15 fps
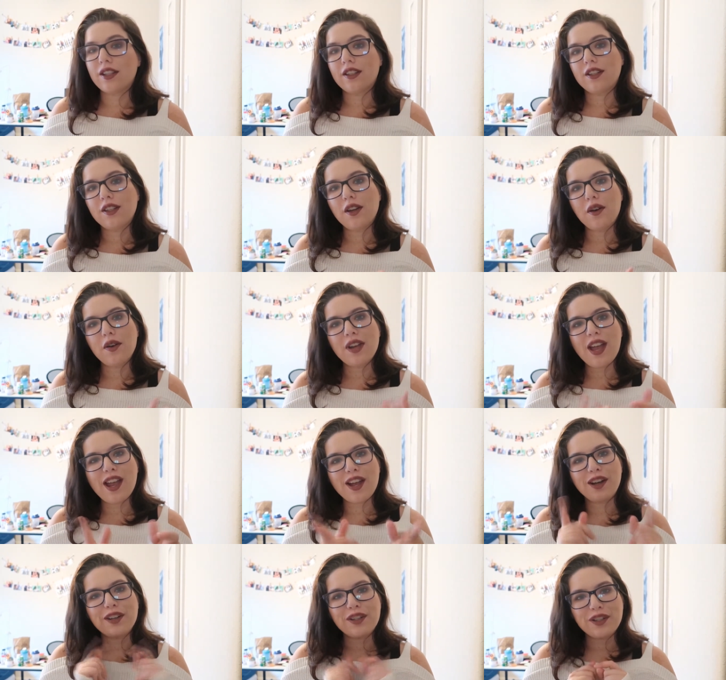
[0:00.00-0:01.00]
So yeah,
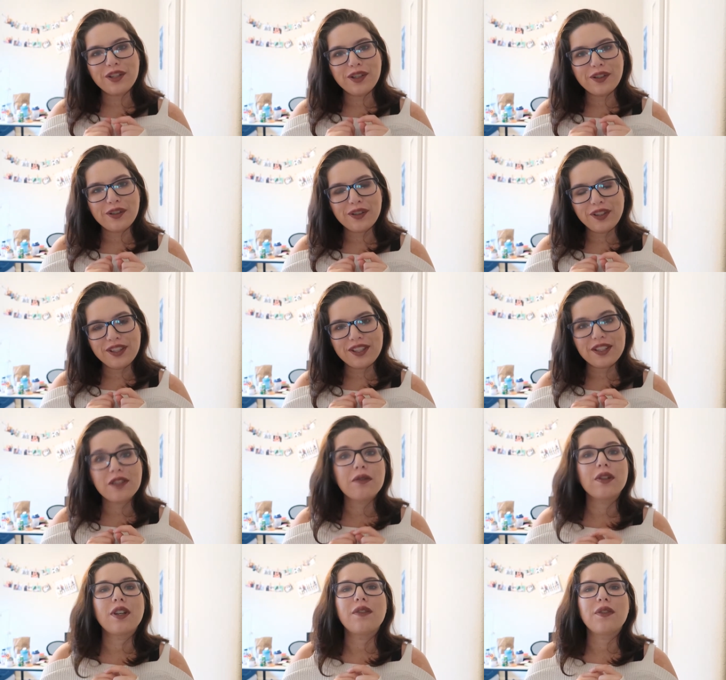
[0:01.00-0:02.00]
y'all should go listen
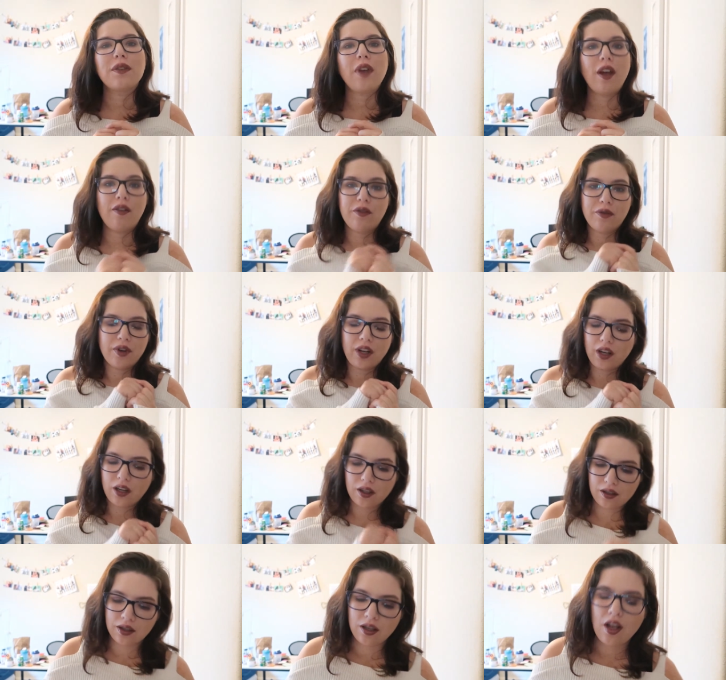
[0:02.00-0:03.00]
to it if you haven't read it
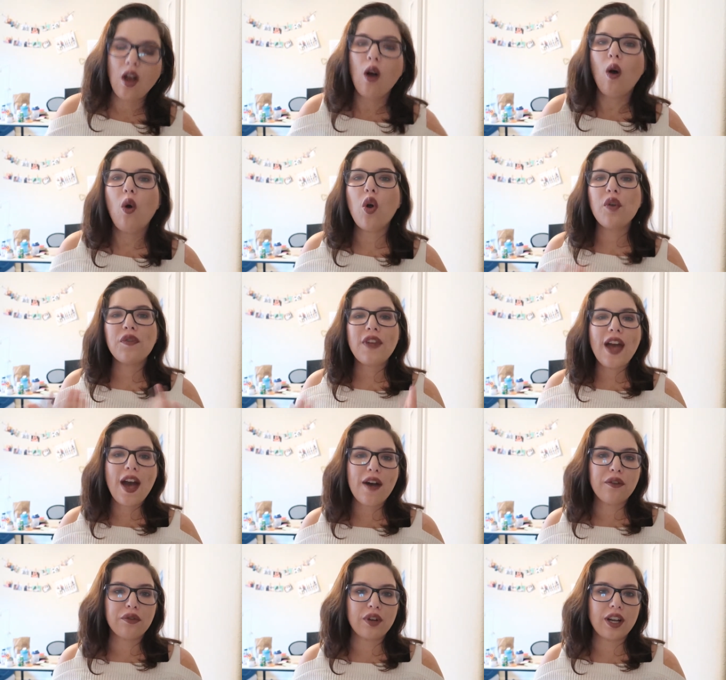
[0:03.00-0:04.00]
yet. Or if you
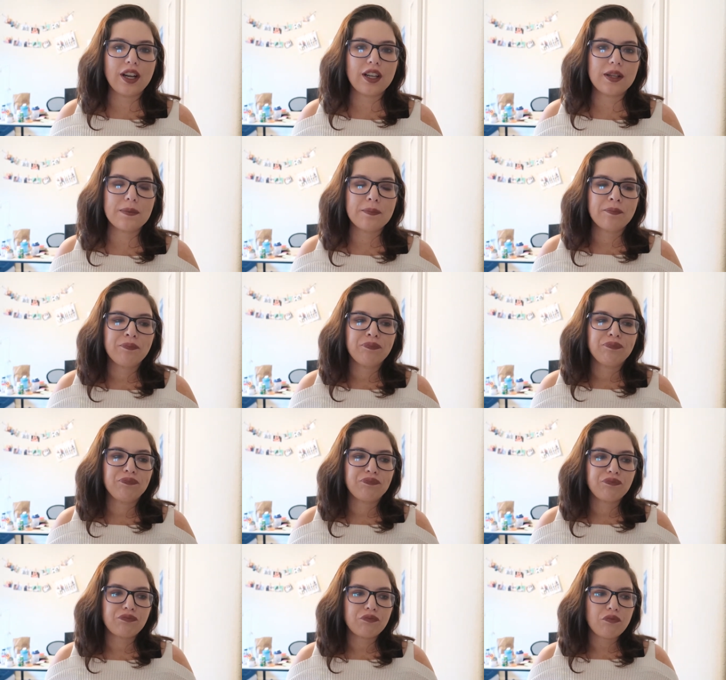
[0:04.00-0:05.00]
have read it,
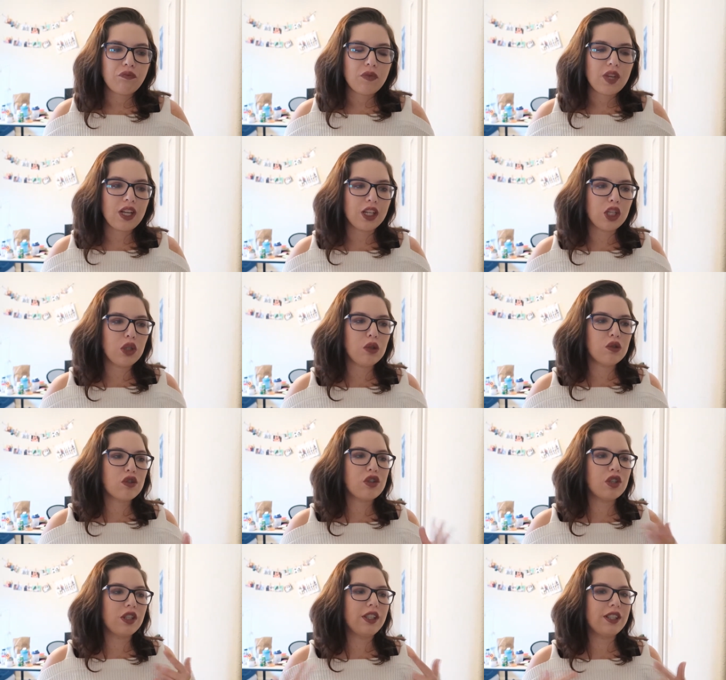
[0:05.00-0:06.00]
you
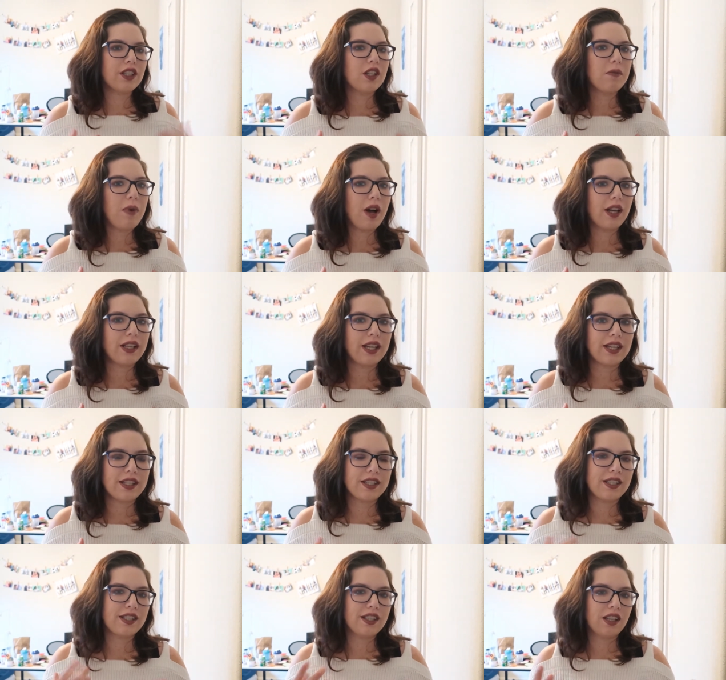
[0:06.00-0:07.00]
should listen to the
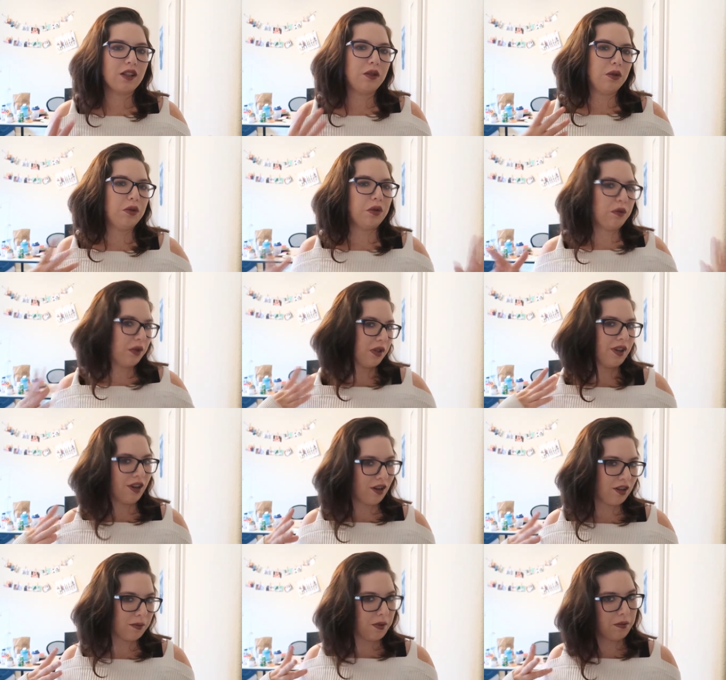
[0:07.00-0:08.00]
podcast because it's a lot cooler when you
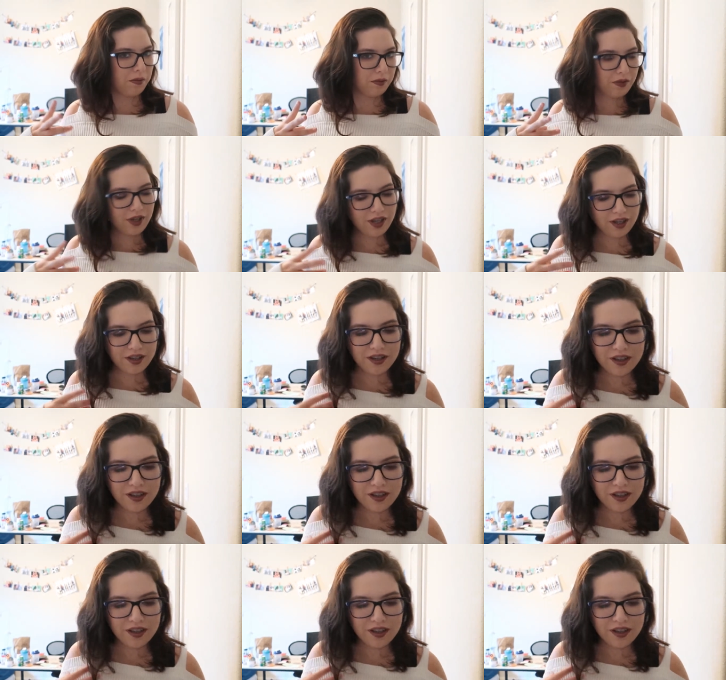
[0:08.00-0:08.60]
hear other people read it.